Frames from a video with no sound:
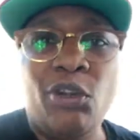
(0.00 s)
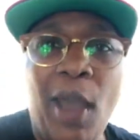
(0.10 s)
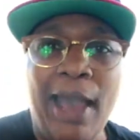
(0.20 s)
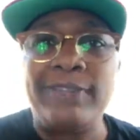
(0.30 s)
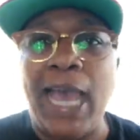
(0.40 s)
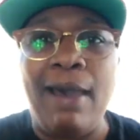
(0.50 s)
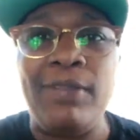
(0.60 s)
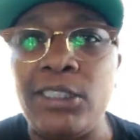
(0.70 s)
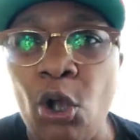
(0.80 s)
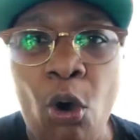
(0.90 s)
You don't have to
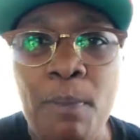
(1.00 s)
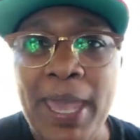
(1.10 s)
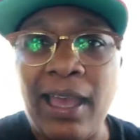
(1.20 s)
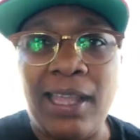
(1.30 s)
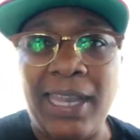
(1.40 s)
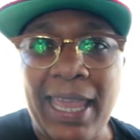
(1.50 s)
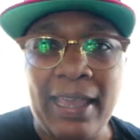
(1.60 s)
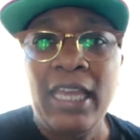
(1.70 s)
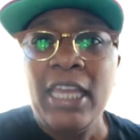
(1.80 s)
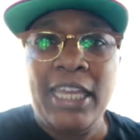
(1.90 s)
have this whole mega glam.